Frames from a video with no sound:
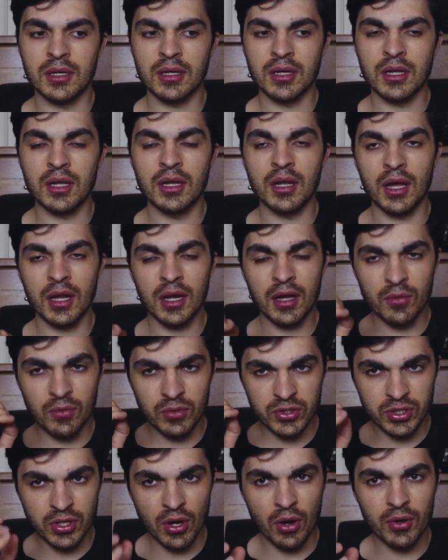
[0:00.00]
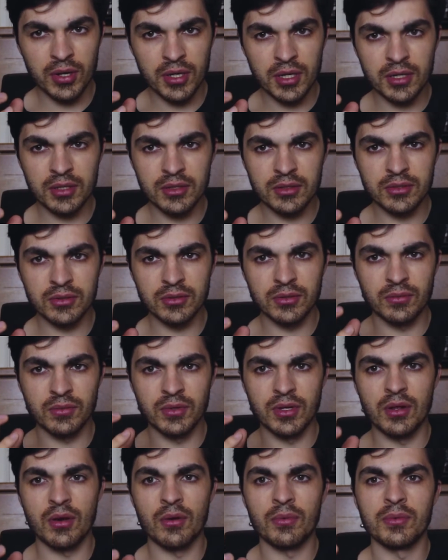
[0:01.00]
and I was going into it
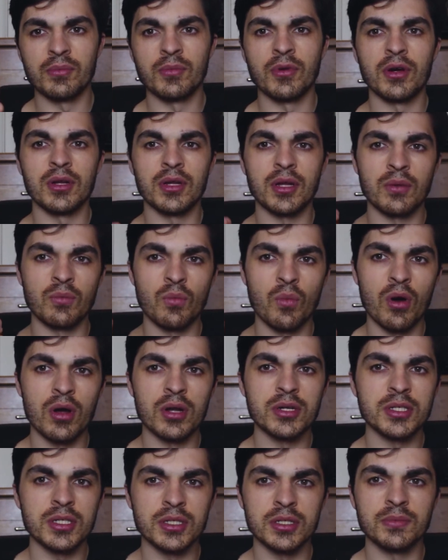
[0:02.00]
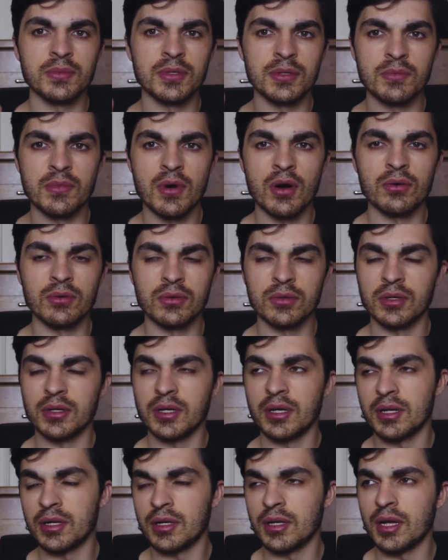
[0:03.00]
with an open mind and wanting to be
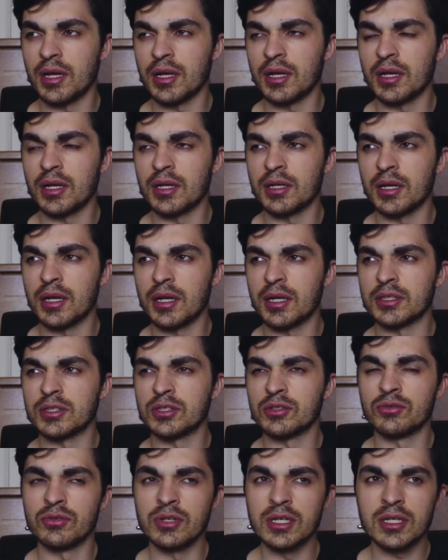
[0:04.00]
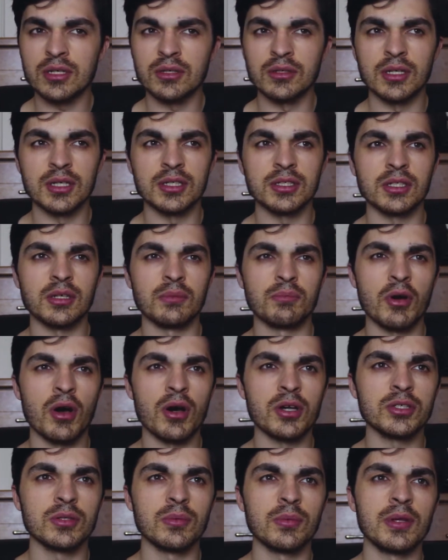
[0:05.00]
as critical as it could
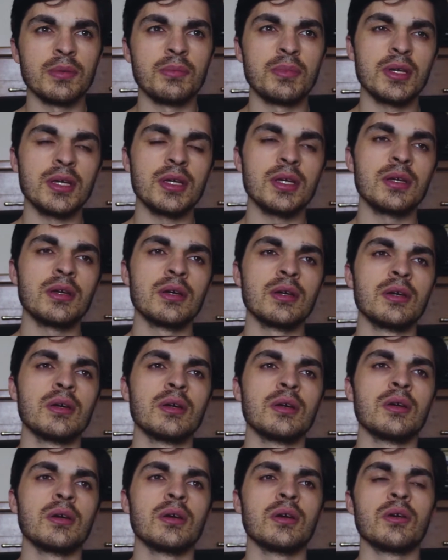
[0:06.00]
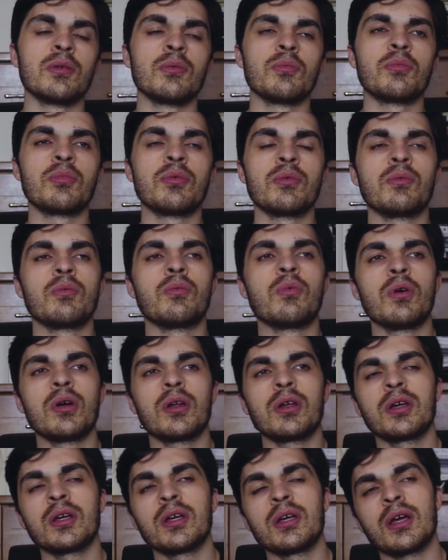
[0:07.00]
possibly be. But what
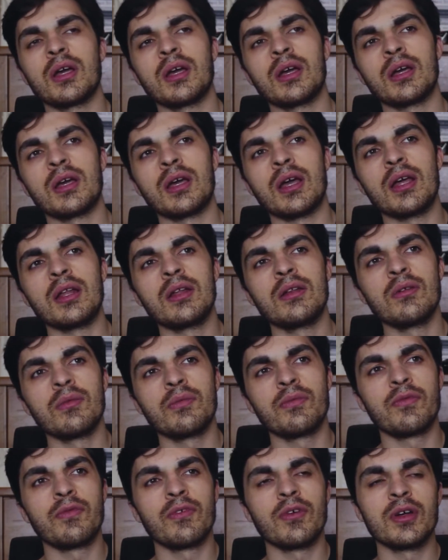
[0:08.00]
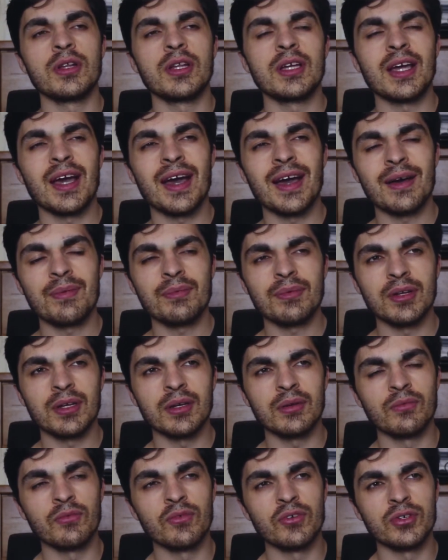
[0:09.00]
I ended up finding
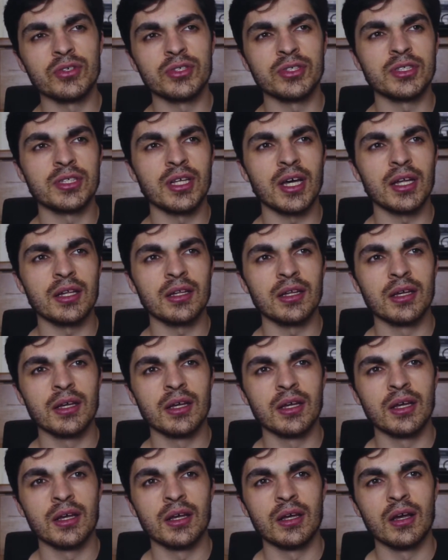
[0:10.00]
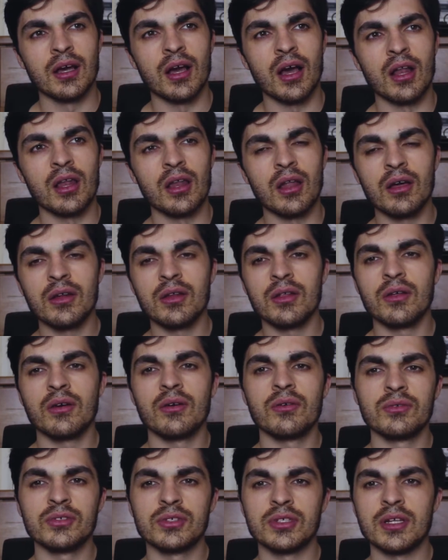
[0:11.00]
happening was that a lot of
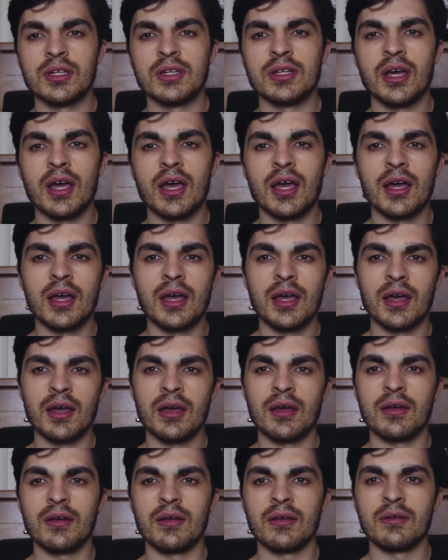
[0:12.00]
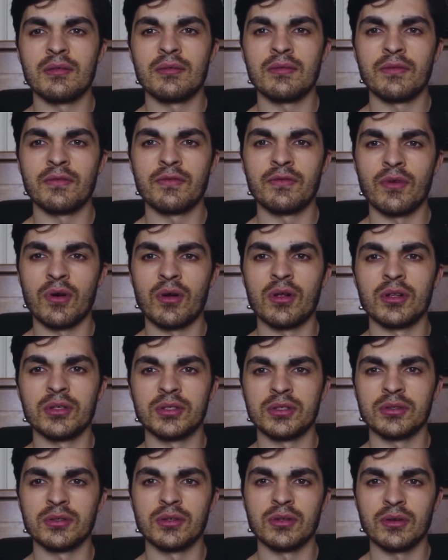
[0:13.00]
those
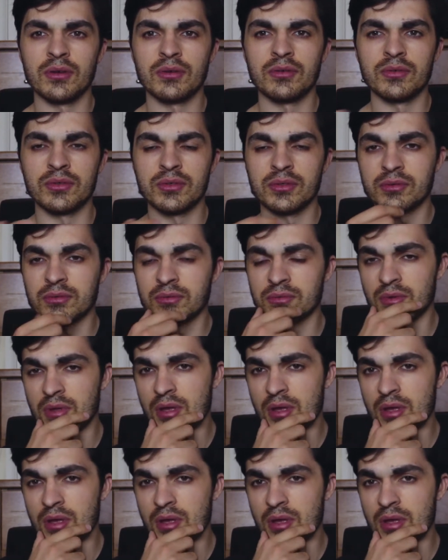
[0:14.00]
faults of those